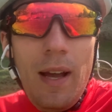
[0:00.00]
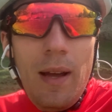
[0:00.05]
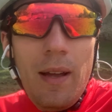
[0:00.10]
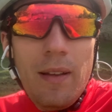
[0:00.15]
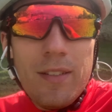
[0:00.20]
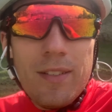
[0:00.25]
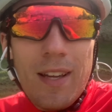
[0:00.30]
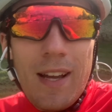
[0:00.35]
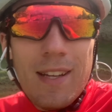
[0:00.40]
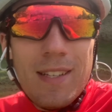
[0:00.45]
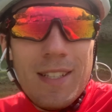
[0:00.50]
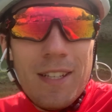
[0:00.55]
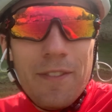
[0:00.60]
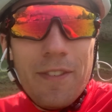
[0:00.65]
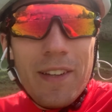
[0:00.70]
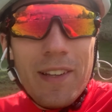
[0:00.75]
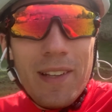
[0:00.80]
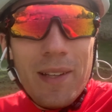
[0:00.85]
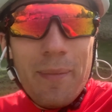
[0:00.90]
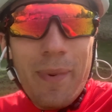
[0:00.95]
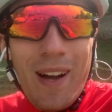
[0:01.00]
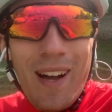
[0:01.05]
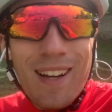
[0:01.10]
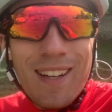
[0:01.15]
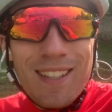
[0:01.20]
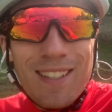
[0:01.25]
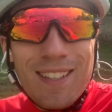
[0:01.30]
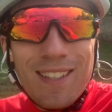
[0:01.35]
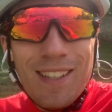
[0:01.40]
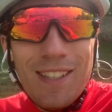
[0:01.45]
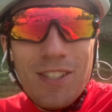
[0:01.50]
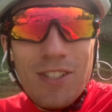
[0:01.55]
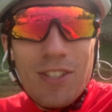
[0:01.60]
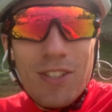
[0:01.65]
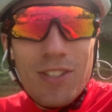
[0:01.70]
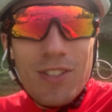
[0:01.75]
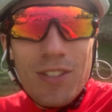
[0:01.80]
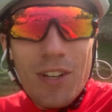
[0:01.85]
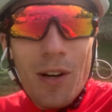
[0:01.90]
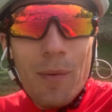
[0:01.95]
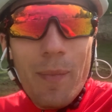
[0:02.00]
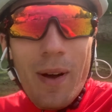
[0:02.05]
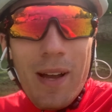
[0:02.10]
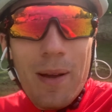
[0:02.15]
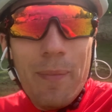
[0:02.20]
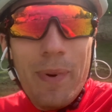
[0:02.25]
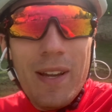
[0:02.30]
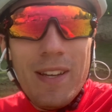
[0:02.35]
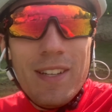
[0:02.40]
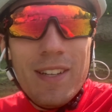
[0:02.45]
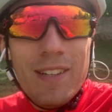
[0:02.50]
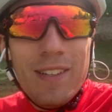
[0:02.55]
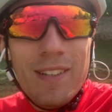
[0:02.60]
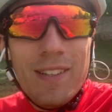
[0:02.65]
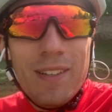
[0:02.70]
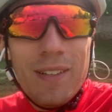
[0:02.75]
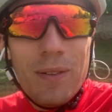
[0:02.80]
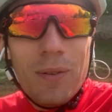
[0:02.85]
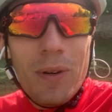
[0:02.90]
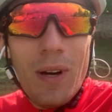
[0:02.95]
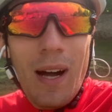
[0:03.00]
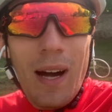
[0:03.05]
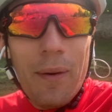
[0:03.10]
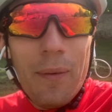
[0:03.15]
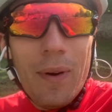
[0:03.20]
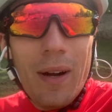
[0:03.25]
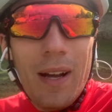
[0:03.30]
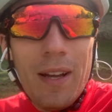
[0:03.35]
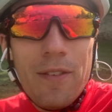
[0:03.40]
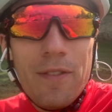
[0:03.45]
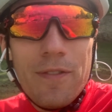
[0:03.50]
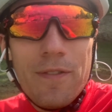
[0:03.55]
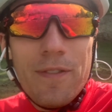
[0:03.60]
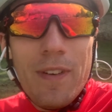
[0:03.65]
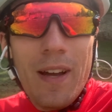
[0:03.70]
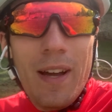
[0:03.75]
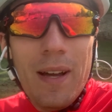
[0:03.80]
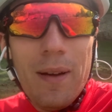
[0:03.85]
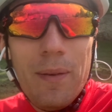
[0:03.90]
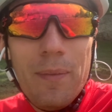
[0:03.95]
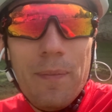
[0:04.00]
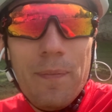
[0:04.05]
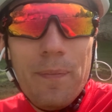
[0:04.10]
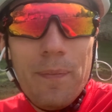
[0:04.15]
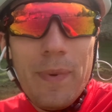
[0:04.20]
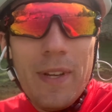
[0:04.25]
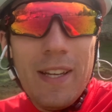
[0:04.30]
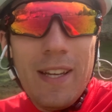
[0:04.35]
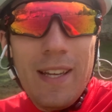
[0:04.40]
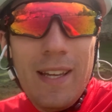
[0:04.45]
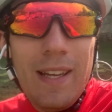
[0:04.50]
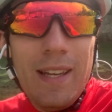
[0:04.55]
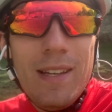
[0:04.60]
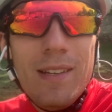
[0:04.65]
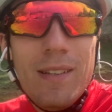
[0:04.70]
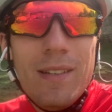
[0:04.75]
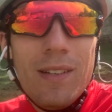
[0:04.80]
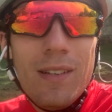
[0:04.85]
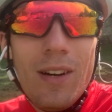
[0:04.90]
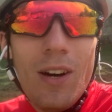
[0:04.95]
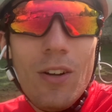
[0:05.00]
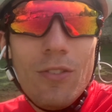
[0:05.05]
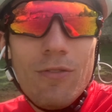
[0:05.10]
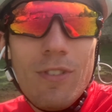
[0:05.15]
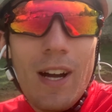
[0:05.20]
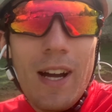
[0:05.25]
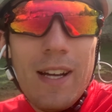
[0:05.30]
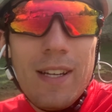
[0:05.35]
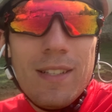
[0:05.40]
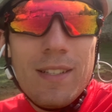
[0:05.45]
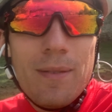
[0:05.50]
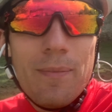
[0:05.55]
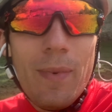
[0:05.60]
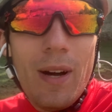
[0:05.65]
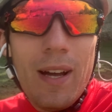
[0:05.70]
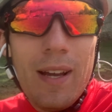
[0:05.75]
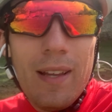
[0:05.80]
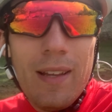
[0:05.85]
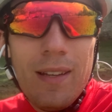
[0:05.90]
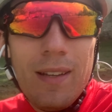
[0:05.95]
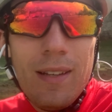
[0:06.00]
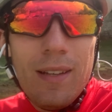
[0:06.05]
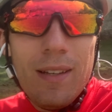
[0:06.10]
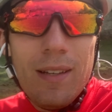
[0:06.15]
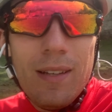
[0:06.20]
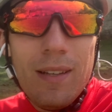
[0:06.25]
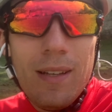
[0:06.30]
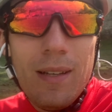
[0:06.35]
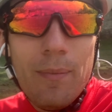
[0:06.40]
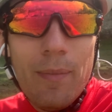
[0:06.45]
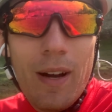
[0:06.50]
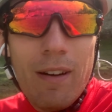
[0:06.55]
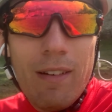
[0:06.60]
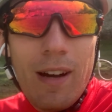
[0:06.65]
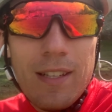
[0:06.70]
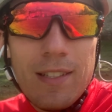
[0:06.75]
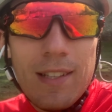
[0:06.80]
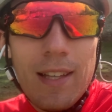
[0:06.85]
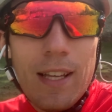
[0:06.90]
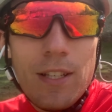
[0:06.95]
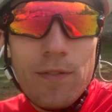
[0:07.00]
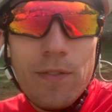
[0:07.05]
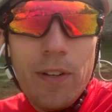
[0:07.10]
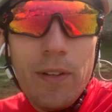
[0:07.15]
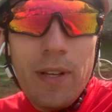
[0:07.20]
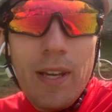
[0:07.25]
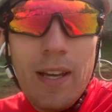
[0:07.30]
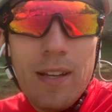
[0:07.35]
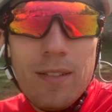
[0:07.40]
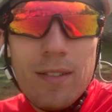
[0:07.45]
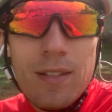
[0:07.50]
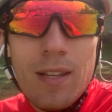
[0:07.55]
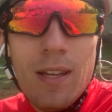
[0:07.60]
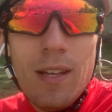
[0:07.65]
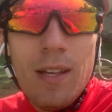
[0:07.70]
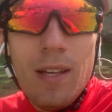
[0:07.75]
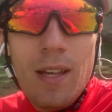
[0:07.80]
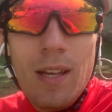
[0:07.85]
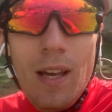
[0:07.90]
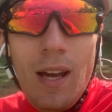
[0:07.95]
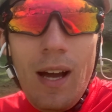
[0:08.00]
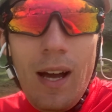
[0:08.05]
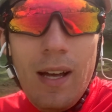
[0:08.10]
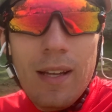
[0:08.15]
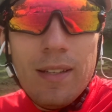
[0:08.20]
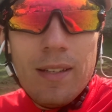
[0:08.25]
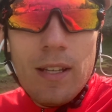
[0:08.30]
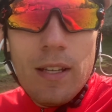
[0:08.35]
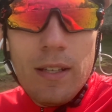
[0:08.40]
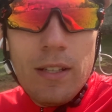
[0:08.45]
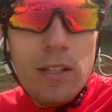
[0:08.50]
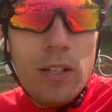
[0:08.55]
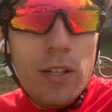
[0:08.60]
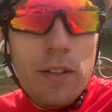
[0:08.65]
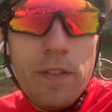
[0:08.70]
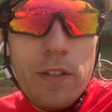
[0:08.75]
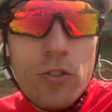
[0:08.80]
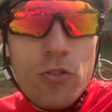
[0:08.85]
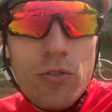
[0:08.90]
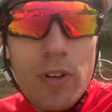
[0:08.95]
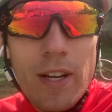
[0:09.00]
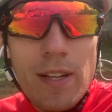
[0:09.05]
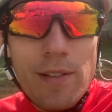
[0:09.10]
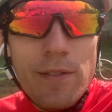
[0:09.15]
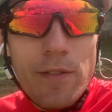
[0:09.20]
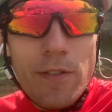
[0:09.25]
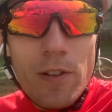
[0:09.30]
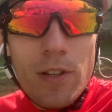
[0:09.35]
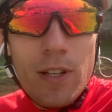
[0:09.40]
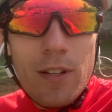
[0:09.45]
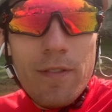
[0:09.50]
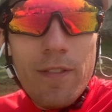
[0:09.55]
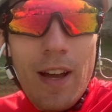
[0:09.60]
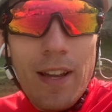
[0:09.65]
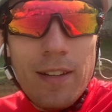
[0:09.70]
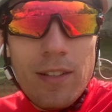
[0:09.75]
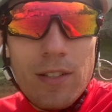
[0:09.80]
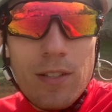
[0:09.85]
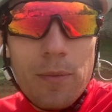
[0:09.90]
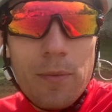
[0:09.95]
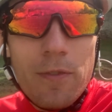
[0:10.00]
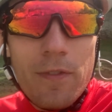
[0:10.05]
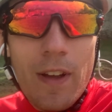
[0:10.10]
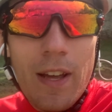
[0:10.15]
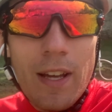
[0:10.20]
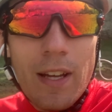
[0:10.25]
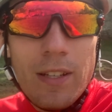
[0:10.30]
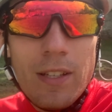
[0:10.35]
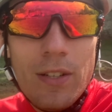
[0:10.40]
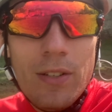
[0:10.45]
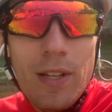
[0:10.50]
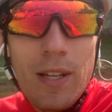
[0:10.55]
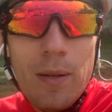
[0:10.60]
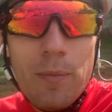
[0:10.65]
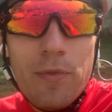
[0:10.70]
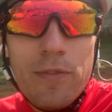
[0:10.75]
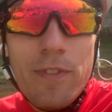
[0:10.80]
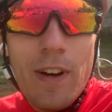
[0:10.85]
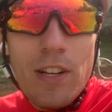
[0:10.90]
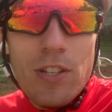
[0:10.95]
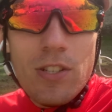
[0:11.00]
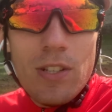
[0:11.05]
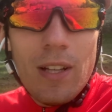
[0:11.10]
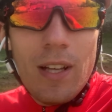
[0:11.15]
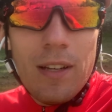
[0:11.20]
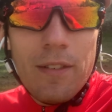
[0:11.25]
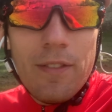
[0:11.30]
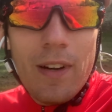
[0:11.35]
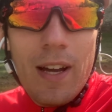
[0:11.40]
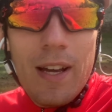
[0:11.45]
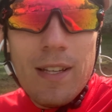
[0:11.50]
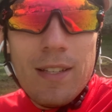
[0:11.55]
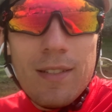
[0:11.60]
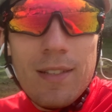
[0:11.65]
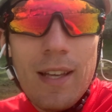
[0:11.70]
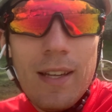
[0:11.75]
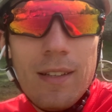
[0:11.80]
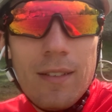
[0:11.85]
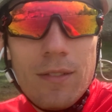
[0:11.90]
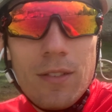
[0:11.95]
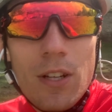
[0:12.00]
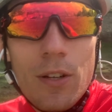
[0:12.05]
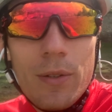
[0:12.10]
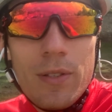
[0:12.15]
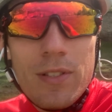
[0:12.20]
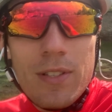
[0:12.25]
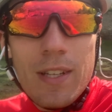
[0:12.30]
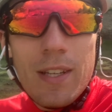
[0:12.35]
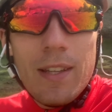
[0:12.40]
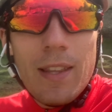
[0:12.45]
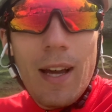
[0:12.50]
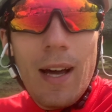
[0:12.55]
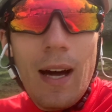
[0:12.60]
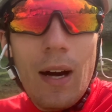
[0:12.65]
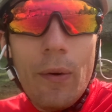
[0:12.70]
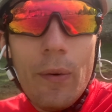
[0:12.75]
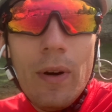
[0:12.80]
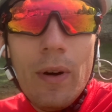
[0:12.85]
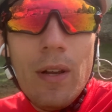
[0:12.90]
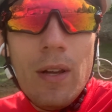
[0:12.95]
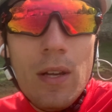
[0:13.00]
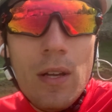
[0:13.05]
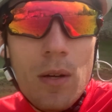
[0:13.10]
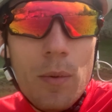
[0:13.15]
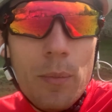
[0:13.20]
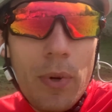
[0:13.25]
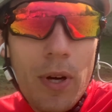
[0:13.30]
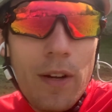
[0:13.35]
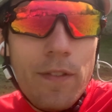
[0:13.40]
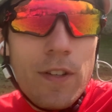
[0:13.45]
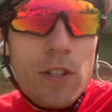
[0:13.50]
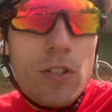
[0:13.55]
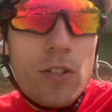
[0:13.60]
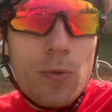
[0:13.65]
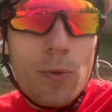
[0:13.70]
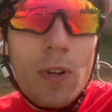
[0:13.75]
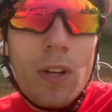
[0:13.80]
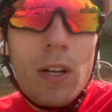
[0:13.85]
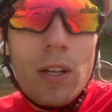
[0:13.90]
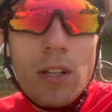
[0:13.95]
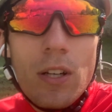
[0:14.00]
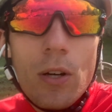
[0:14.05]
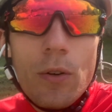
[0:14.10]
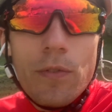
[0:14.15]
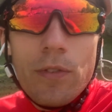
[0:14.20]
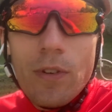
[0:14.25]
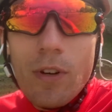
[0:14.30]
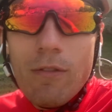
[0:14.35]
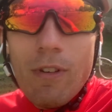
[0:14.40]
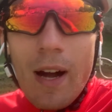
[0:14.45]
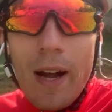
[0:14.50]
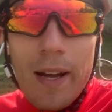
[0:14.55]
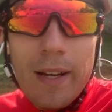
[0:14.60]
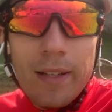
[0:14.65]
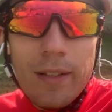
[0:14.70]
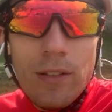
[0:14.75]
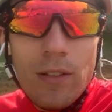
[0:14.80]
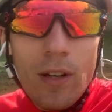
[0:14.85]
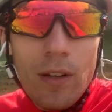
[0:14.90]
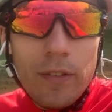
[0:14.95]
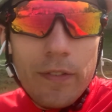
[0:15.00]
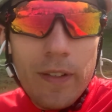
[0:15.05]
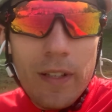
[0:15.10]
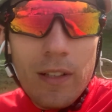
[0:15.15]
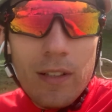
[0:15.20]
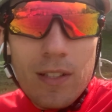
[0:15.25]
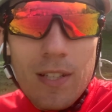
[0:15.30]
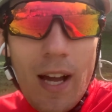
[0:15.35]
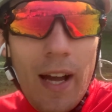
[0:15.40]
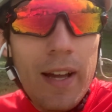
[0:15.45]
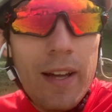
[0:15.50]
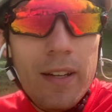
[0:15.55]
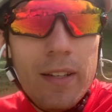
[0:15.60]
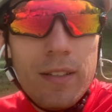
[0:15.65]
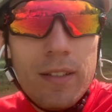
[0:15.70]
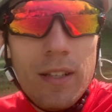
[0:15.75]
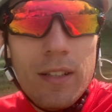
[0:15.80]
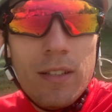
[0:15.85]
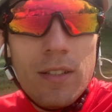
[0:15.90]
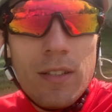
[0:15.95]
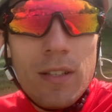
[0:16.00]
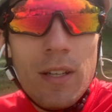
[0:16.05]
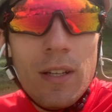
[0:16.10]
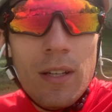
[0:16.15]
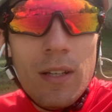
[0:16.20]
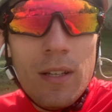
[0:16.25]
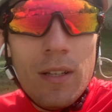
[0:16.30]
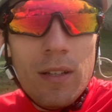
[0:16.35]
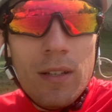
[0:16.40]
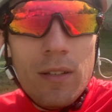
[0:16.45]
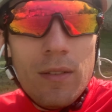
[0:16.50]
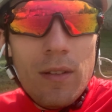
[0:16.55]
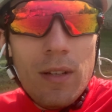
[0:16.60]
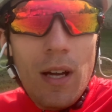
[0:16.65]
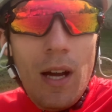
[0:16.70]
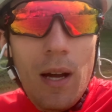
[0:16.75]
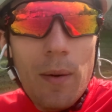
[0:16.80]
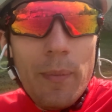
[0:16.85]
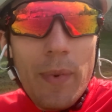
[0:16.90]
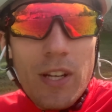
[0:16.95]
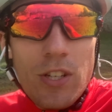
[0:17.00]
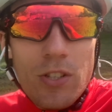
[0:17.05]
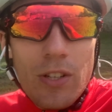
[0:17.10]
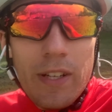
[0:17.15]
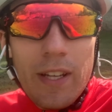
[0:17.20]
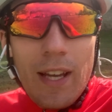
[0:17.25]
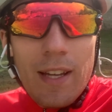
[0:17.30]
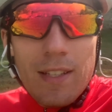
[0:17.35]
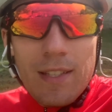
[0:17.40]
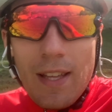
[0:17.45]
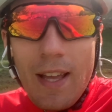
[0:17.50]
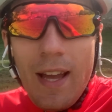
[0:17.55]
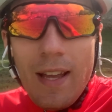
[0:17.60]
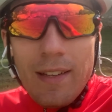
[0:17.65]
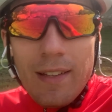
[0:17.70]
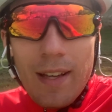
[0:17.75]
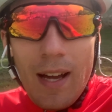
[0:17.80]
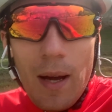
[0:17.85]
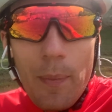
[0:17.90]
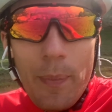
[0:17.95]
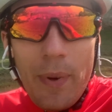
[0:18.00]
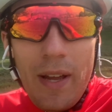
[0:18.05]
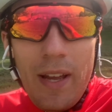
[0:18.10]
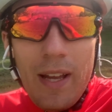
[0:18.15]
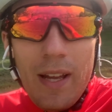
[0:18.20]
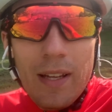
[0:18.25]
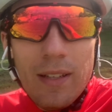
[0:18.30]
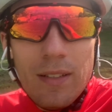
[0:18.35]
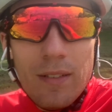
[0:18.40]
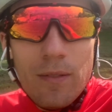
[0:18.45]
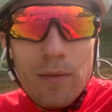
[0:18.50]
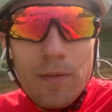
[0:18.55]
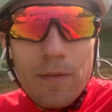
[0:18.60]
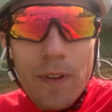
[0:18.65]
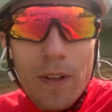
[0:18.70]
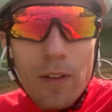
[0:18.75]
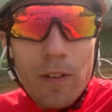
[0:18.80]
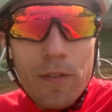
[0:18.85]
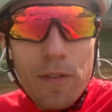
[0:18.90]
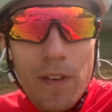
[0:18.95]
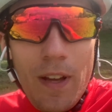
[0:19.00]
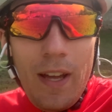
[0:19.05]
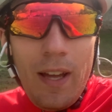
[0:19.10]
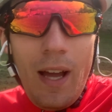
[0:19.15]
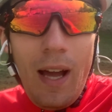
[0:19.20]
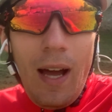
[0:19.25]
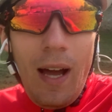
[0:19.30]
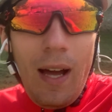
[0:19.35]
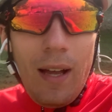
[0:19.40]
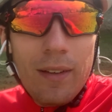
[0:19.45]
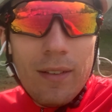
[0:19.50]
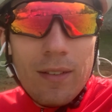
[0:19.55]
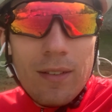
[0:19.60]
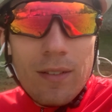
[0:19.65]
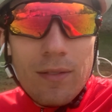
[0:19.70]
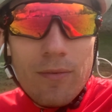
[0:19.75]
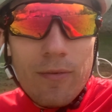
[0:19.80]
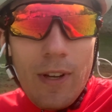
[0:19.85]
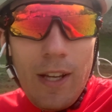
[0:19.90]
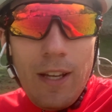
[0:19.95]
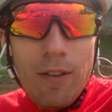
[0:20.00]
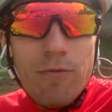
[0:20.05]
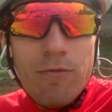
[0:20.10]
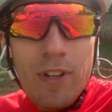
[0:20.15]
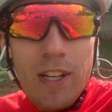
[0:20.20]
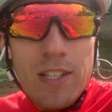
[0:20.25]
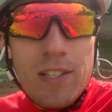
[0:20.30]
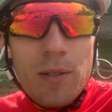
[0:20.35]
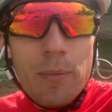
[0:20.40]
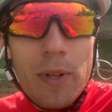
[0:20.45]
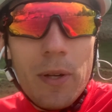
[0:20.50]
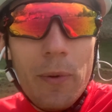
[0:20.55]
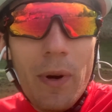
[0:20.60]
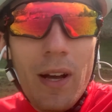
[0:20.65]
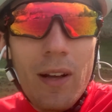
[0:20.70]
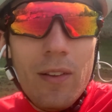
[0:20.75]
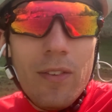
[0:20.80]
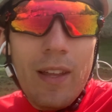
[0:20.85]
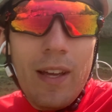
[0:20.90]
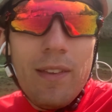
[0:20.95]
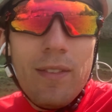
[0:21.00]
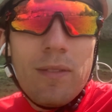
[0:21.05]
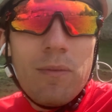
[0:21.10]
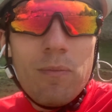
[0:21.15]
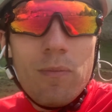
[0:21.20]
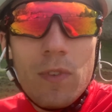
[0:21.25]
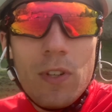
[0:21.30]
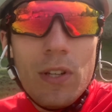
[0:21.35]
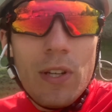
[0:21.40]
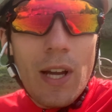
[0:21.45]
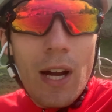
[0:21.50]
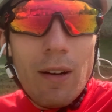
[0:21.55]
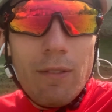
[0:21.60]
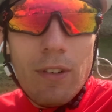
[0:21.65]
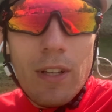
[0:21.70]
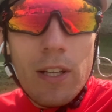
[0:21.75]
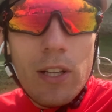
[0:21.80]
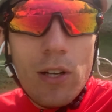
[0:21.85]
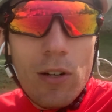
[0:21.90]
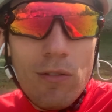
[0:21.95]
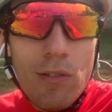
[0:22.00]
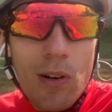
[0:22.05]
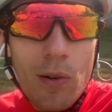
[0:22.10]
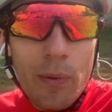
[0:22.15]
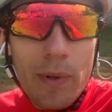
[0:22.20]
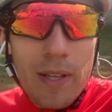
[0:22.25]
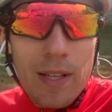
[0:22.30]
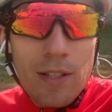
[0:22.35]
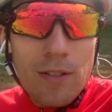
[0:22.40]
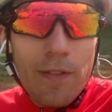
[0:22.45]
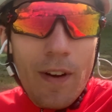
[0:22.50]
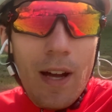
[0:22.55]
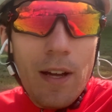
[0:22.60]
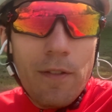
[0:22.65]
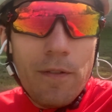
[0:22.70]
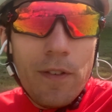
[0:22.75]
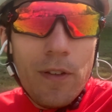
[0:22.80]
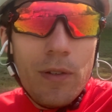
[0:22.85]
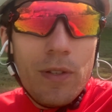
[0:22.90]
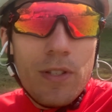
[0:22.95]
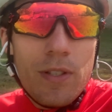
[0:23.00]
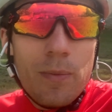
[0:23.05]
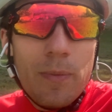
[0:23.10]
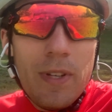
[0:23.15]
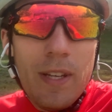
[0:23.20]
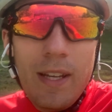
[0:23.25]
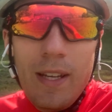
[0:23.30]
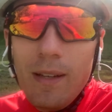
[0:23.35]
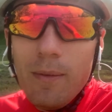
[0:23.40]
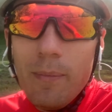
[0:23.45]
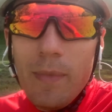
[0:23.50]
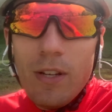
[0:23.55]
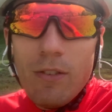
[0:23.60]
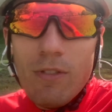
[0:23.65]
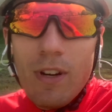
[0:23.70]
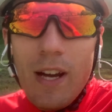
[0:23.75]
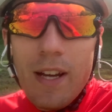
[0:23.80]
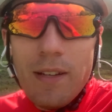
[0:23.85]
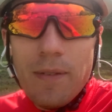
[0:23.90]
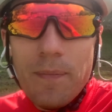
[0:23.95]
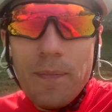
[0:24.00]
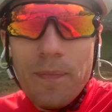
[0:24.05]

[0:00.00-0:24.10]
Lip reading: scientifically backed, it's just sort of my opinion, how I've been eating on rides in my rides the last few years. And you know, if you're training for an event or something and you need professional advice, then go and seek that out. But if you just want to go for a ride and not feel tired and make sure you get to the end happy and feel fit and eat reasonably well, then you can't really go wrong with these 5 foods to be eating mid-ride.